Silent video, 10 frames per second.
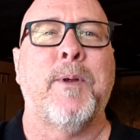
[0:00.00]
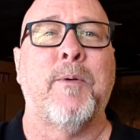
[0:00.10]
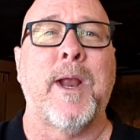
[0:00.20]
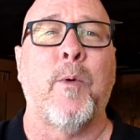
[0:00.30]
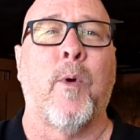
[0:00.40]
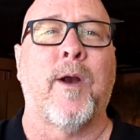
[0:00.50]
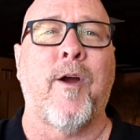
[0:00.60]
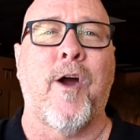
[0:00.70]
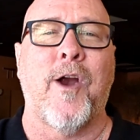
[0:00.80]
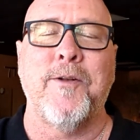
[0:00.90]
Be ready to
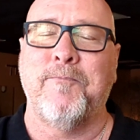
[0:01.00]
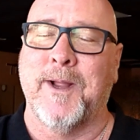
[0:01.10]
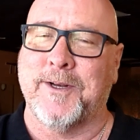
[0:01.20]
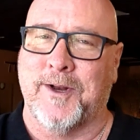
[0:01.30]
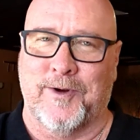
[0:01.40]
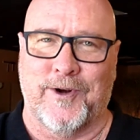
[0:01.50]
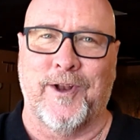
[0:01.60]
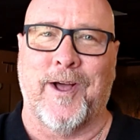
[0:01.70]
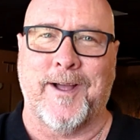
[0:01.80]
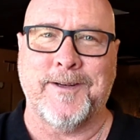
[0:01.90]
work hard and to learn
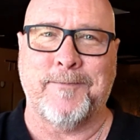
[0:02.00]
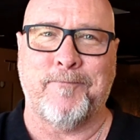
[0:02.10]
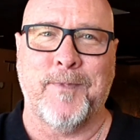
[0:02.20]
a lot.